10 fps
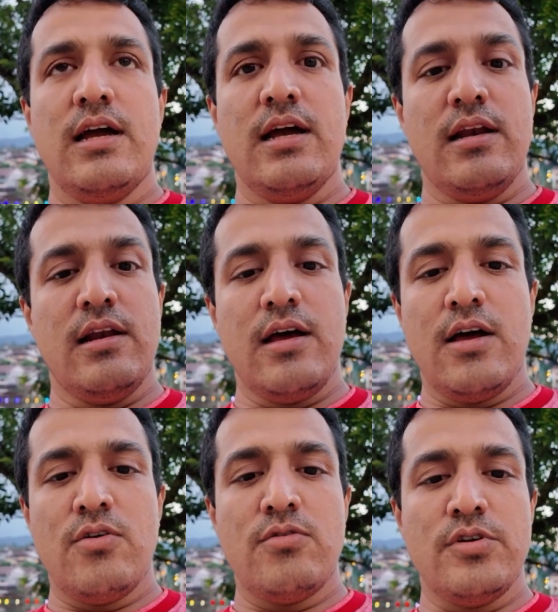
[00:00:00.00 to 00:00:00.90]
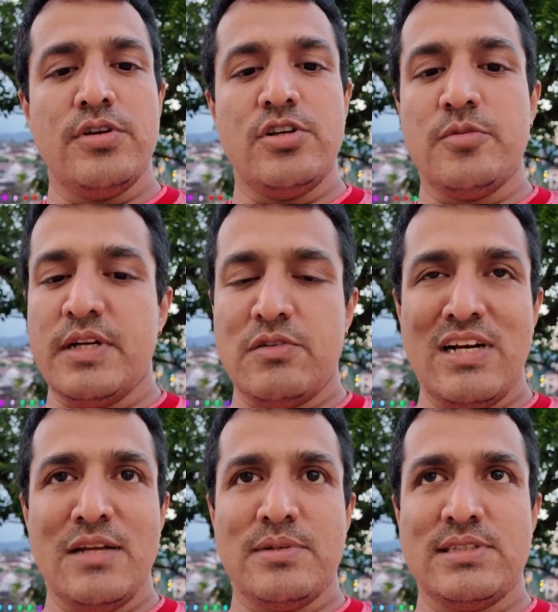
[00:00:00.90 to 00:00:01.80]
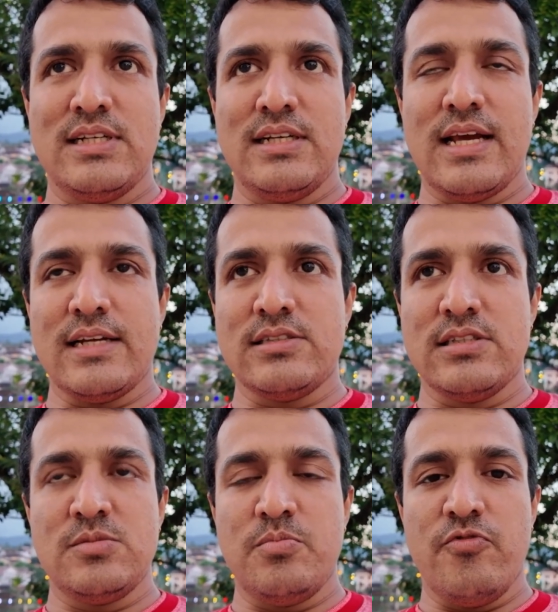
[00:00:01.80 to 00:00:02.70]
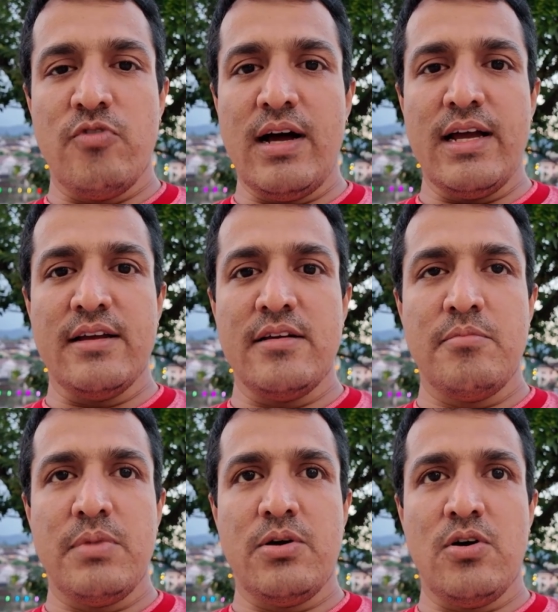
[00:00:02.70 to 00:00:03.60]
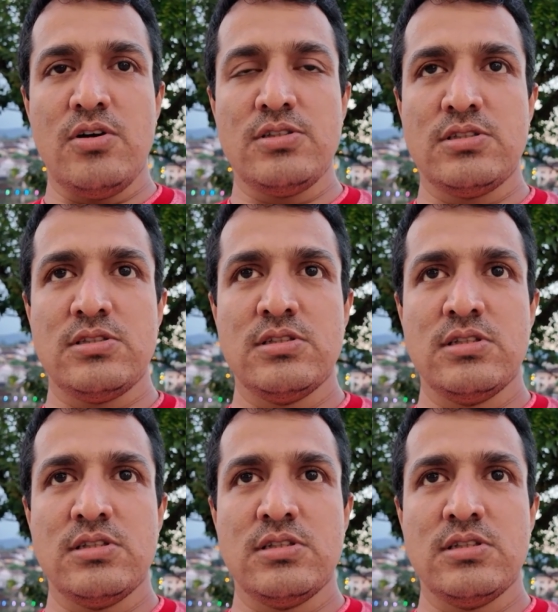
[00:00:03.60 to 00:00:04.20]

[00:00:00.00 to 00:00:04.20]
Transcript: and now you need to pay 20% taxes. Why? Because